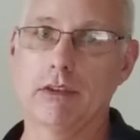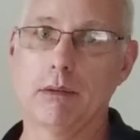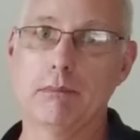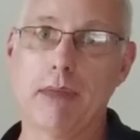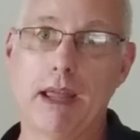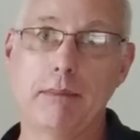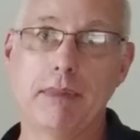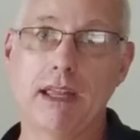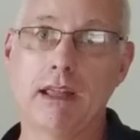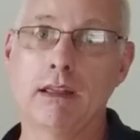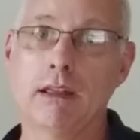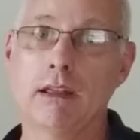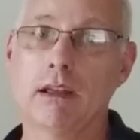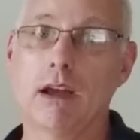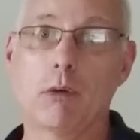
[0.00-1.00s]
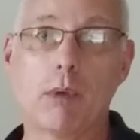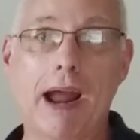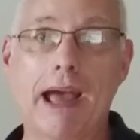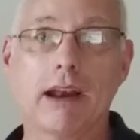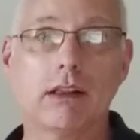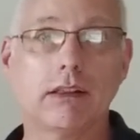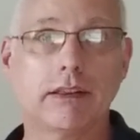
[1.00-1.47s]
It may be a
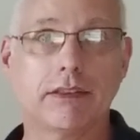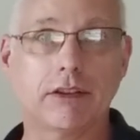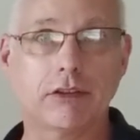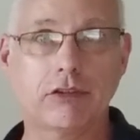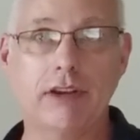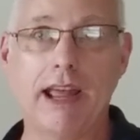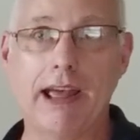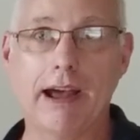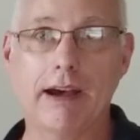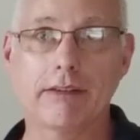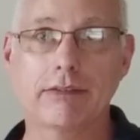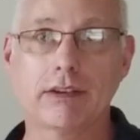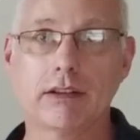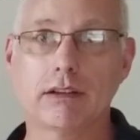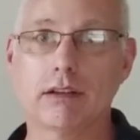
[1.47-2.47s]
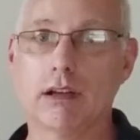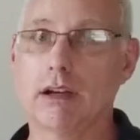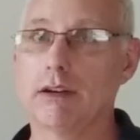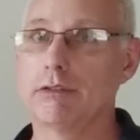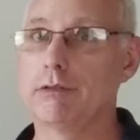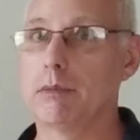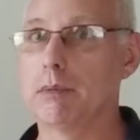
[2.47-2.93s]
rattle in the shaft
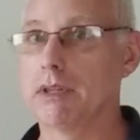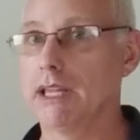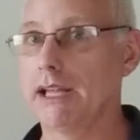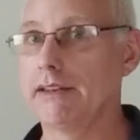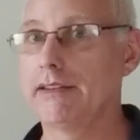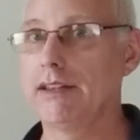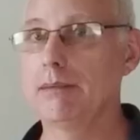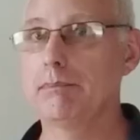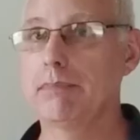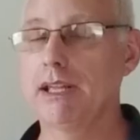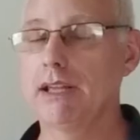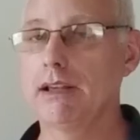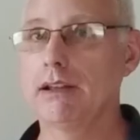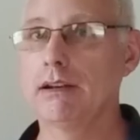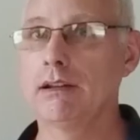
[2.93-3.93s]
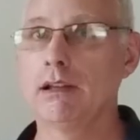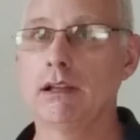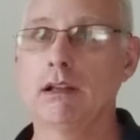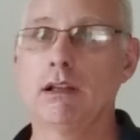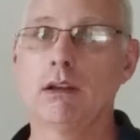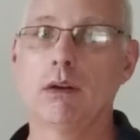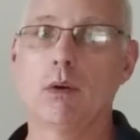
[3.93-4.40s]
from a lead tip pen
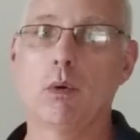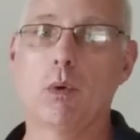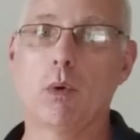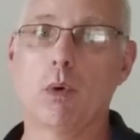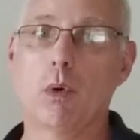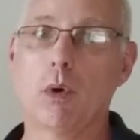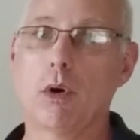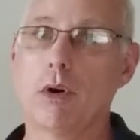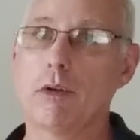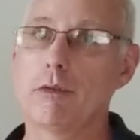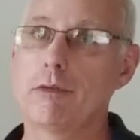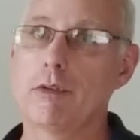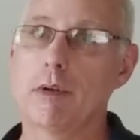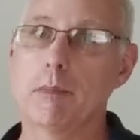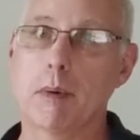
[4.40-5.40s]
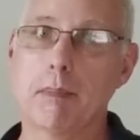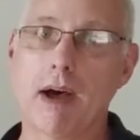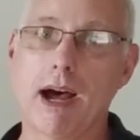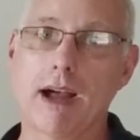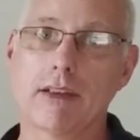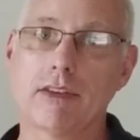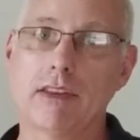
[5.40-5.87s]
or from
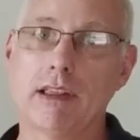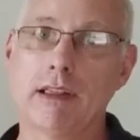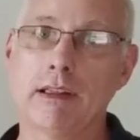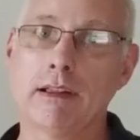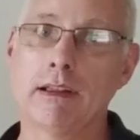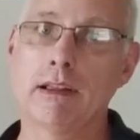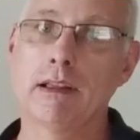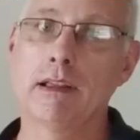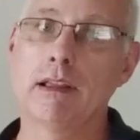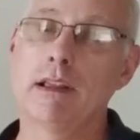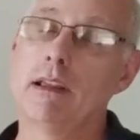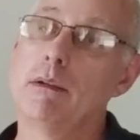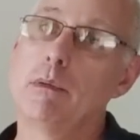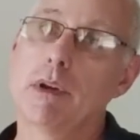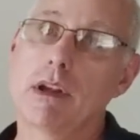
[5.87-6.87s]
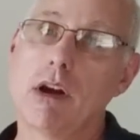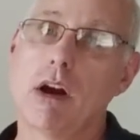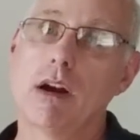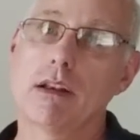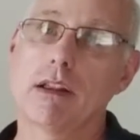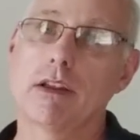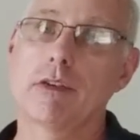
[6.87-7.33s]
epoxy.
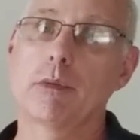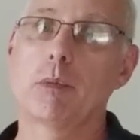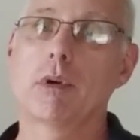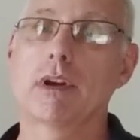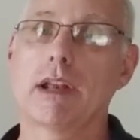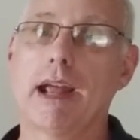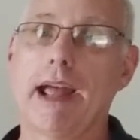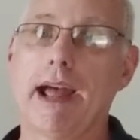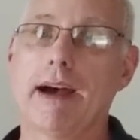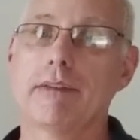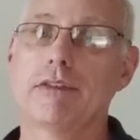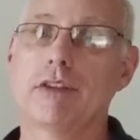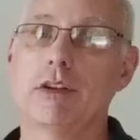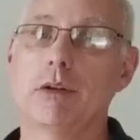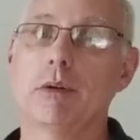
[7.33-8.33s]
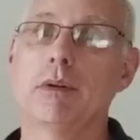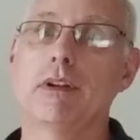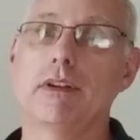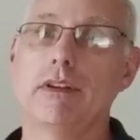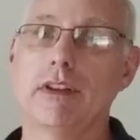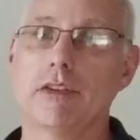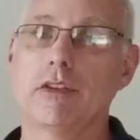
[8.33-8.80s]
Regardless, we're going to have to
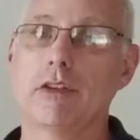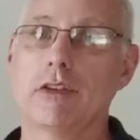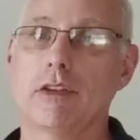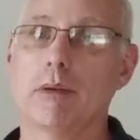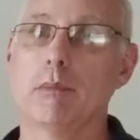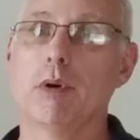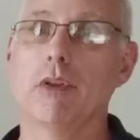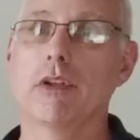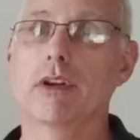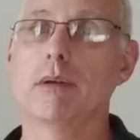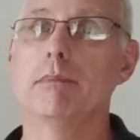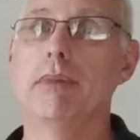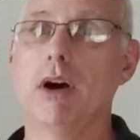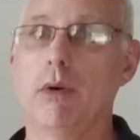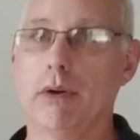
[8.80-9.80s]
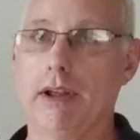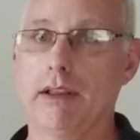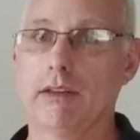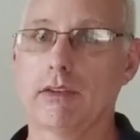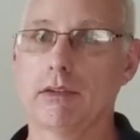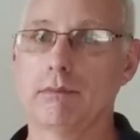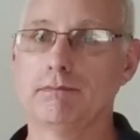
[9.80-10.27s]
disassemble the
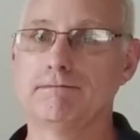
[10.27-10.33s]
components.